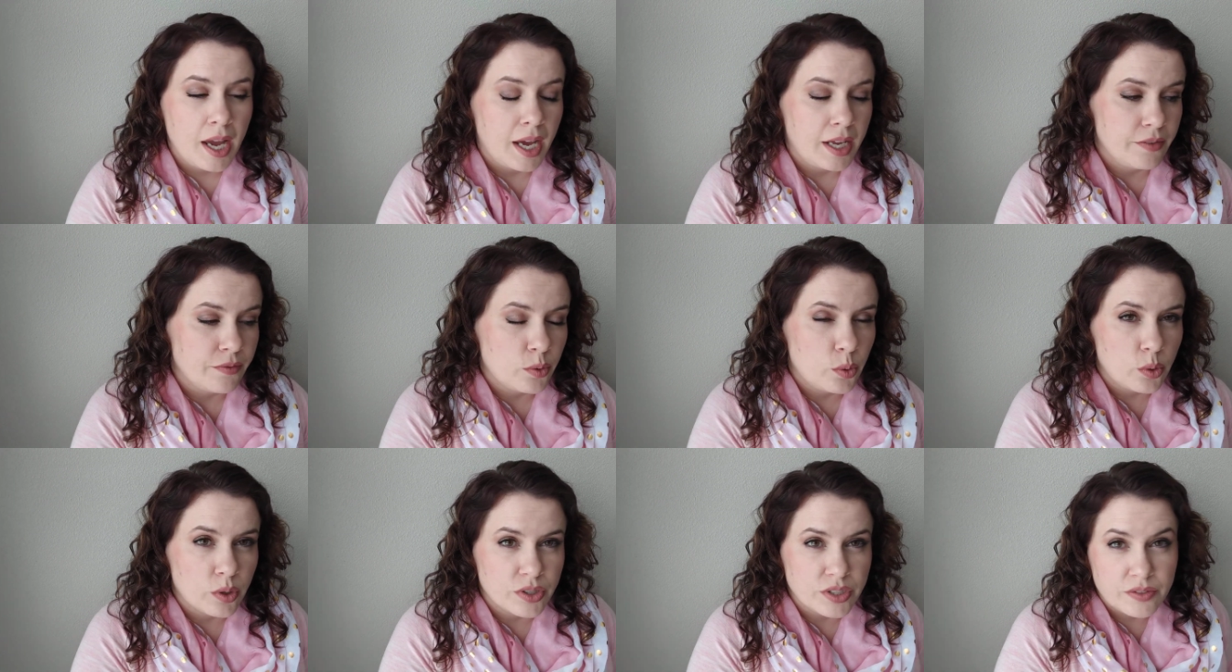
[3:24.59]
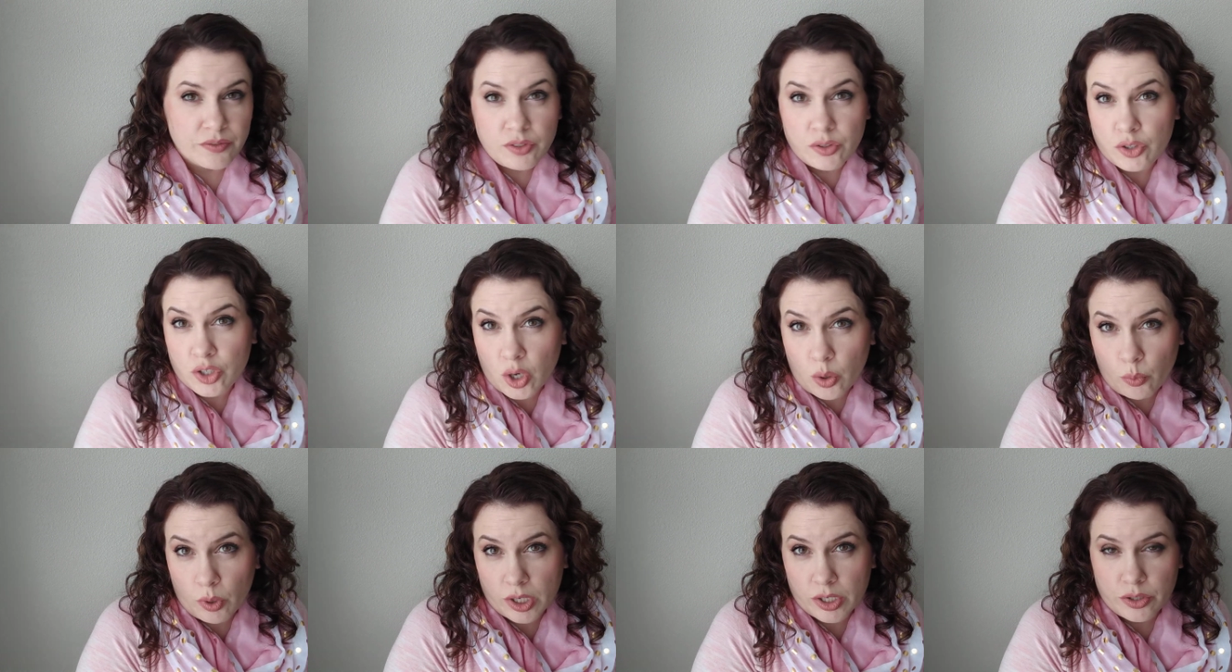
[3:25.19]
and of course if you
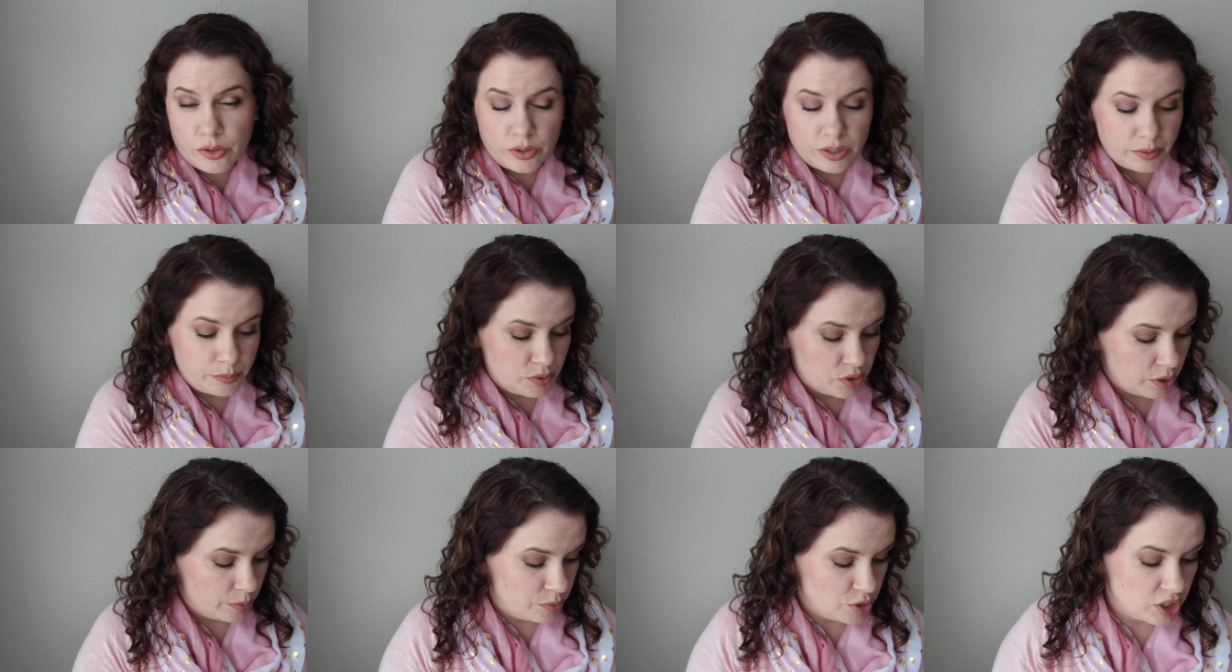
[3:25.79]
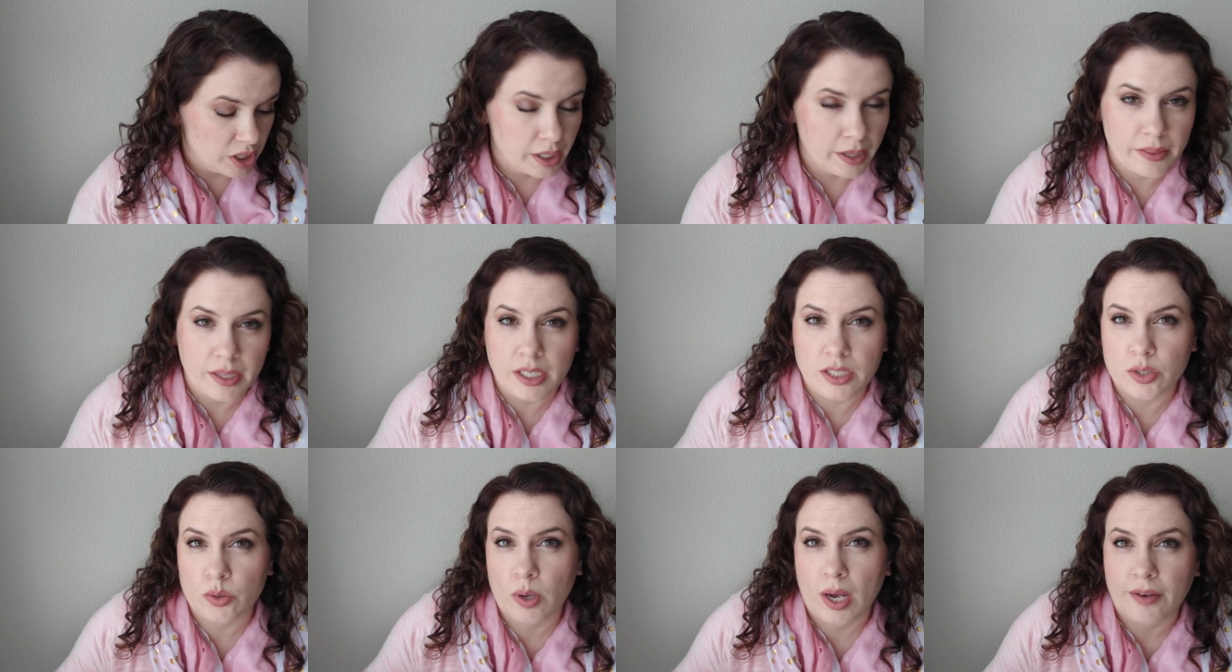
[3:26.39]
don't want to do a subscription
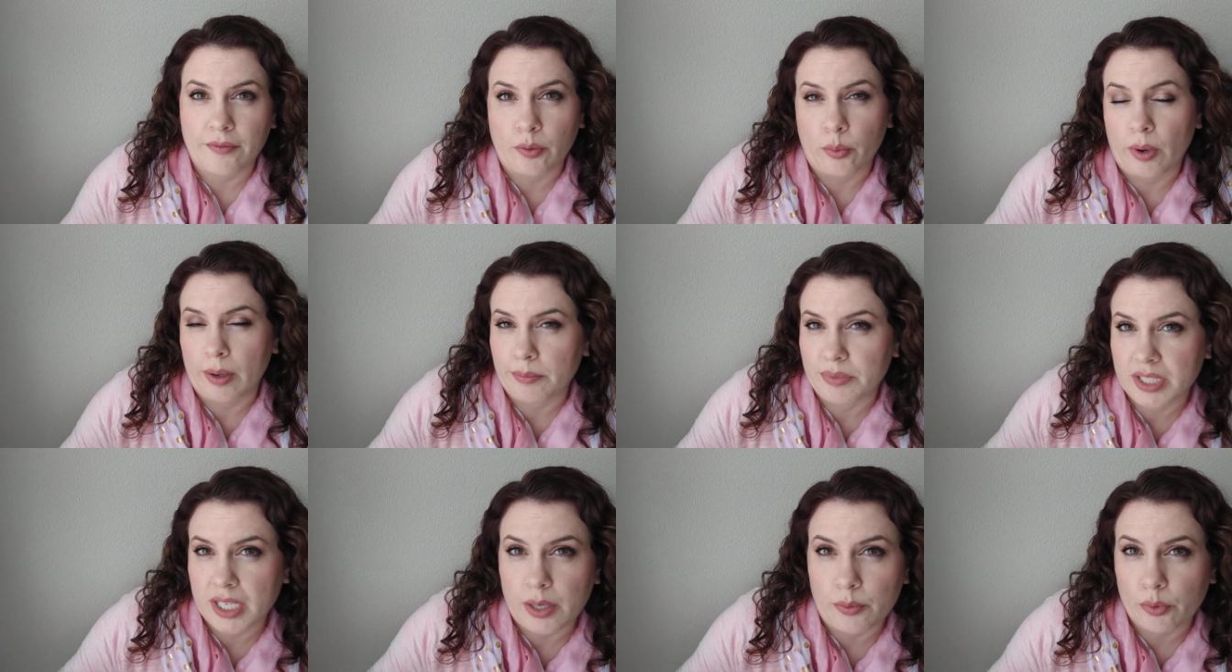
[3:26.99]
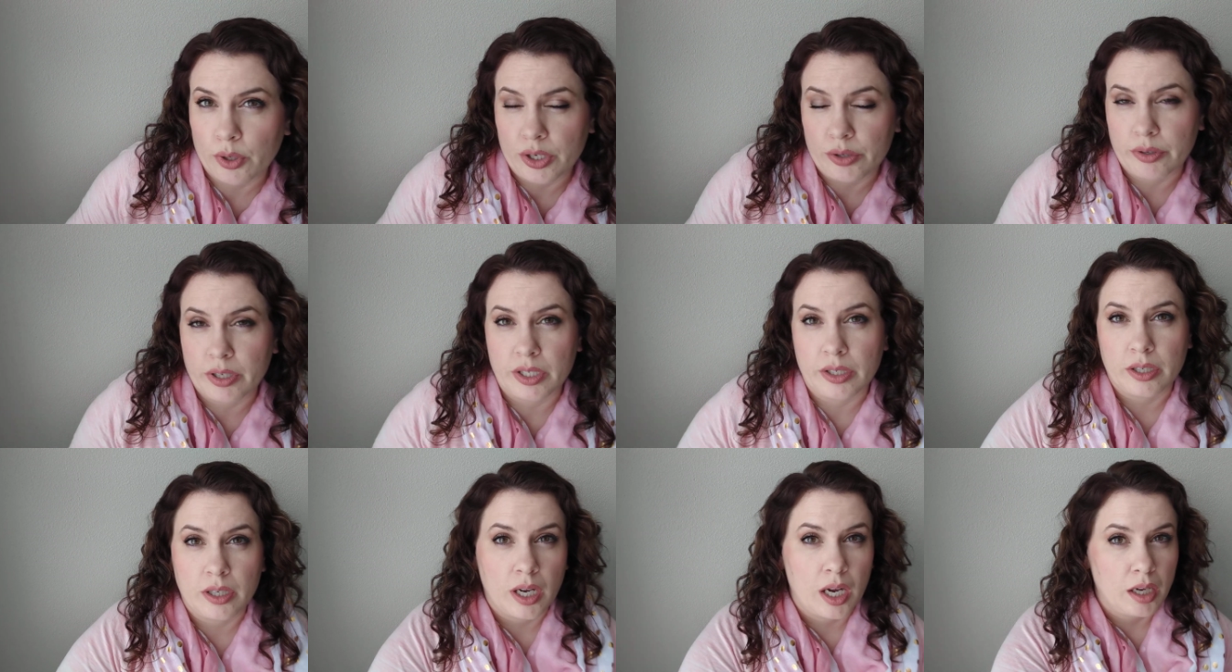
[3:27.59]
they do have a website where you
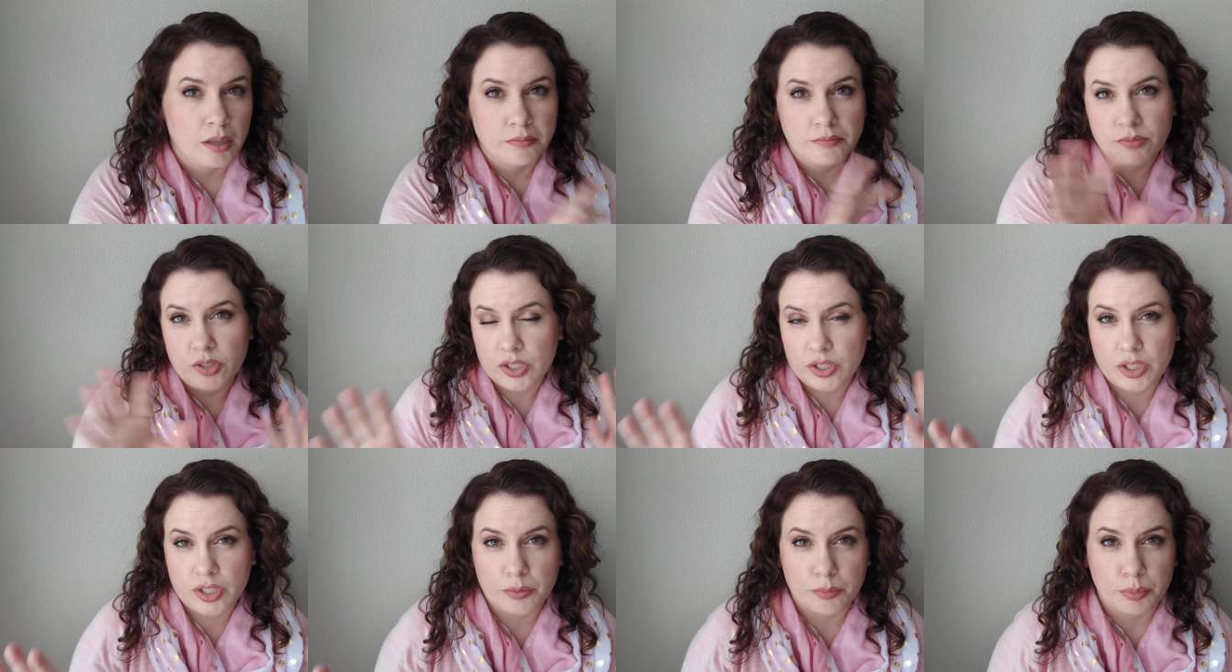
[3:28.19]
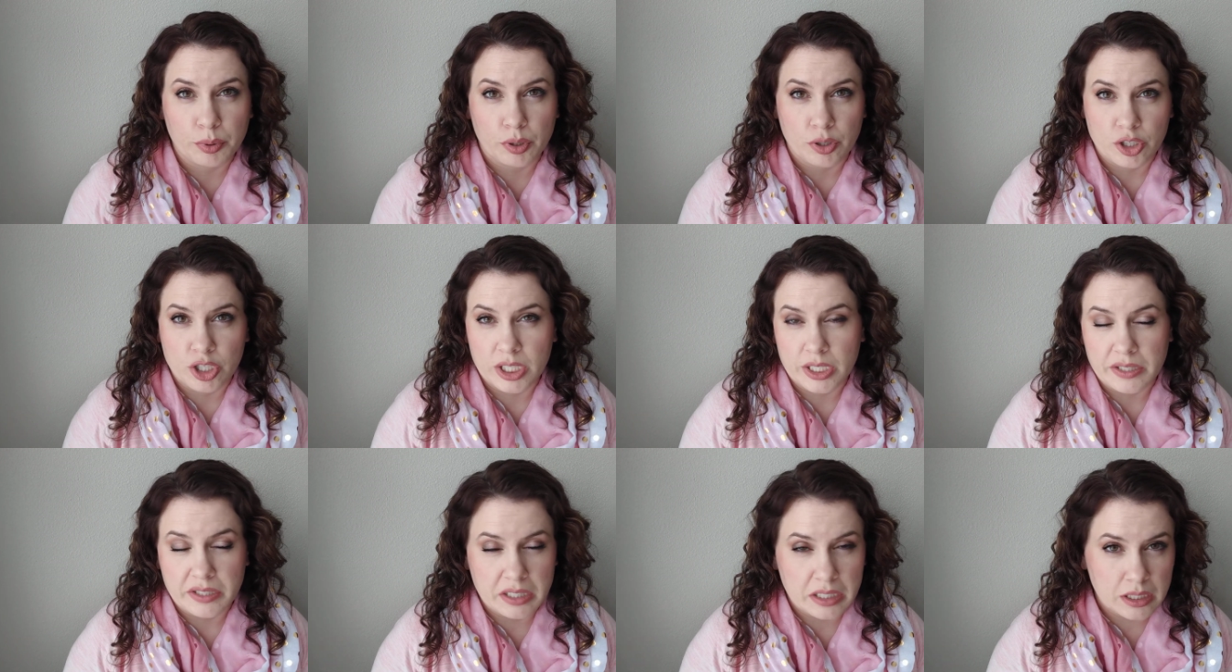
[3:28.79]
can um, just
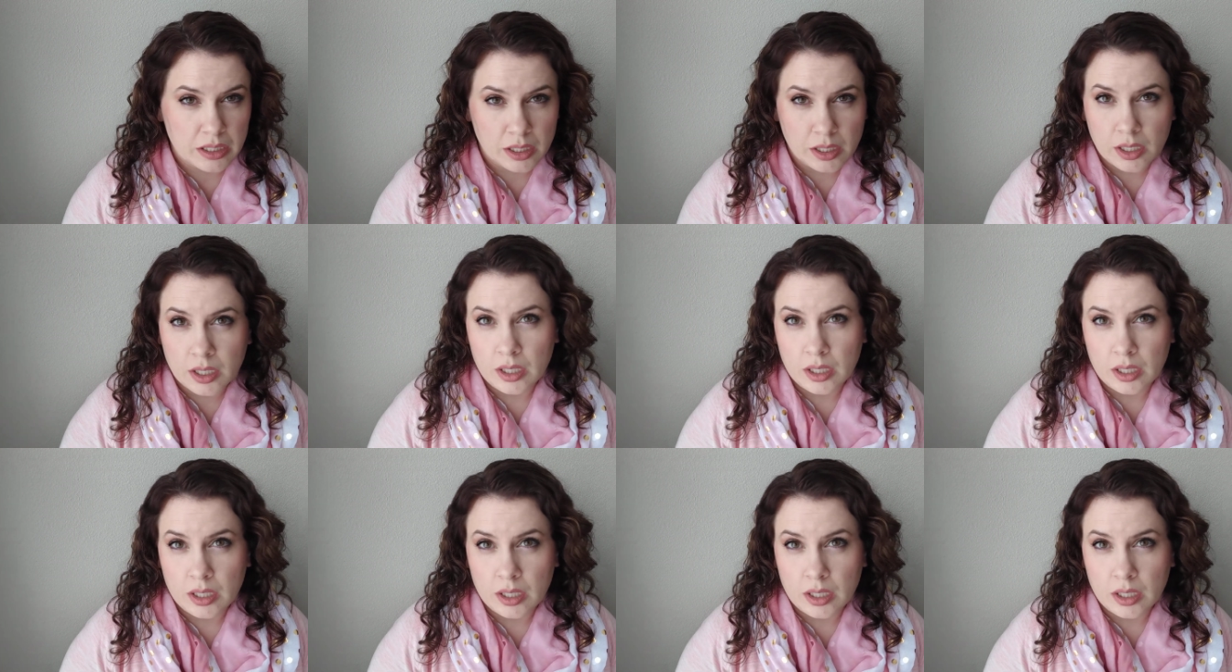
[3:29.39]
purchase